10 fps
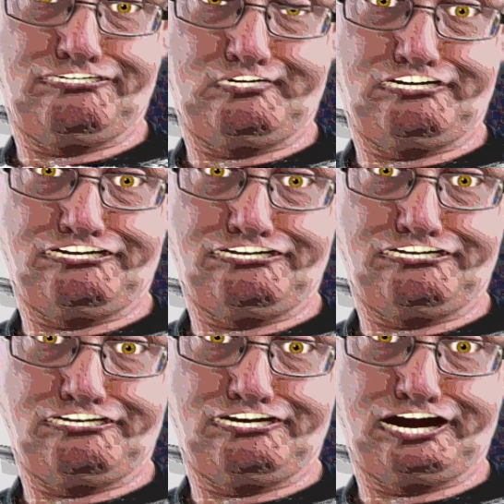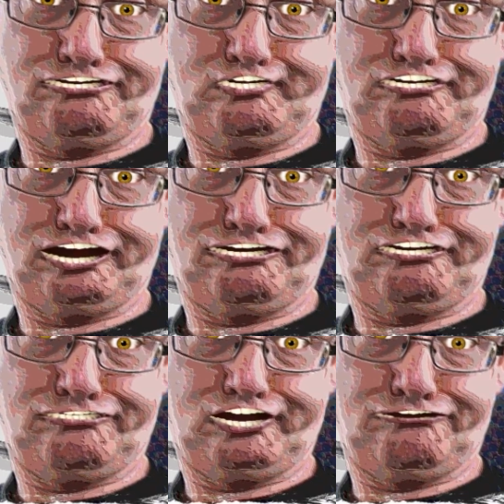You credit Crunch
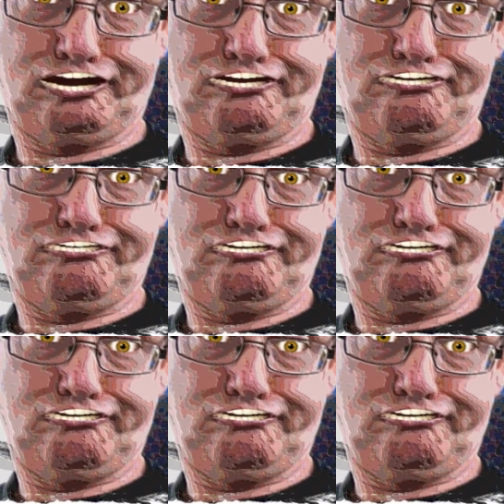Bunch Cowboys